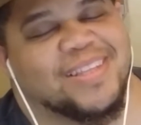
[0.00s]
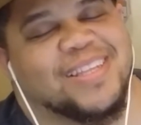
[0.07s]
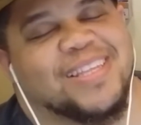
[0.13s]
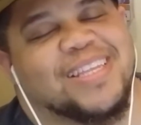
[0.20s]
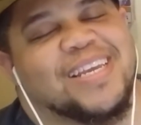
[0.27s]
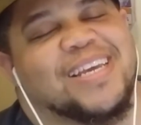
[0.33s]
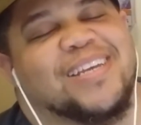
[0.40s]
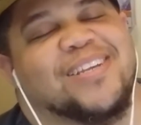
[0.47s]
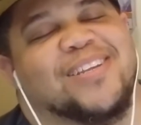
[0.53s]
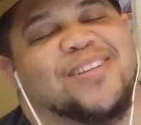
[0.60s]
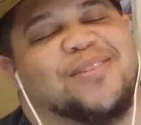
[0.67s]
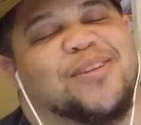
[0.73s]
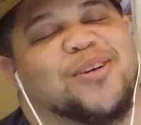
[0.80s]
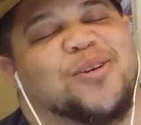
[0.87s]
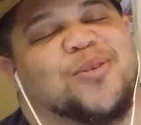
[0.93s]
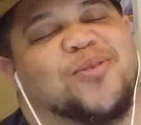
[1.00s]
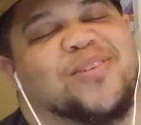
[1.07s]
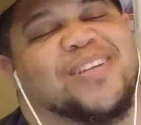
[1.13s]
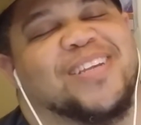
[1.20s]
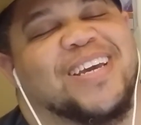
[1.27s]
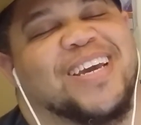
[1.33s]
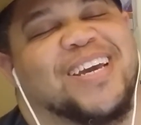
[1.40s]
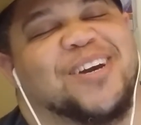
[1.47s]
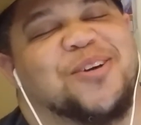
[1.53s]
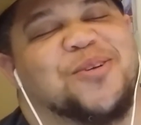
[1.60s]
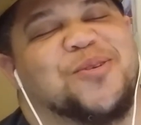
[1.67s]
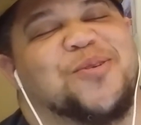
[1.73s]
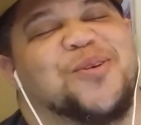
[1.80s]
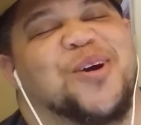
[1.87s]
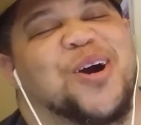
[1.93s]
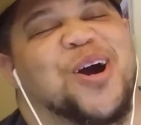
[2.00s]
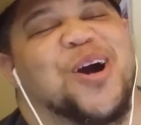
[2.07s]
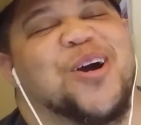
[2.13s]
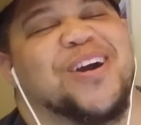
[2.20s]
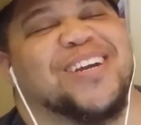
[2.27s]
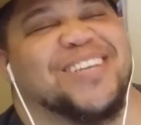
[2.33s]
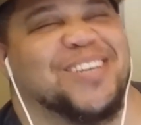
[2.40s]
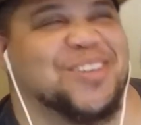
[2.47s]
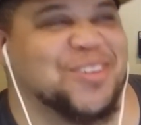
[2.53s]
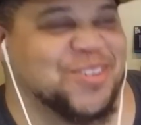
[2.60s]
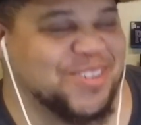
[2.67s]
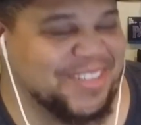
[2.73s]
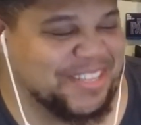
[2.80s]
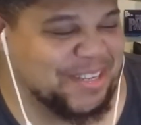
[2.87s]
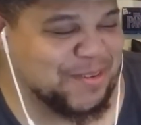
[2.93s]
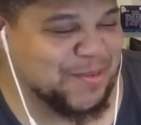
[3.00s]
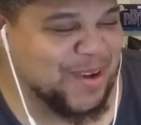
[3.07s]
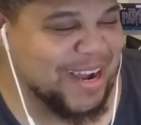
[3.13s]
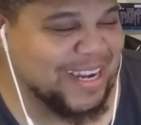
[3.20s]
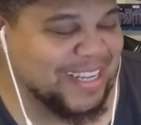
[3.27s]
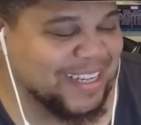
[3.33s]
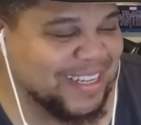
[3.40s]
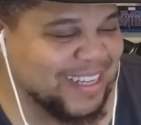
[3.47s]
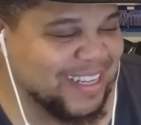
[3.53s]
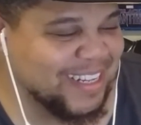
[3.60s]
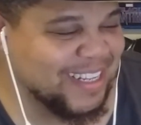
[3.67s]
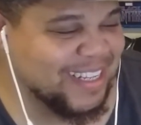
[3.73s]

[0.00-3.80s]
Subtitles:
This dude said, "Who are you to run here?"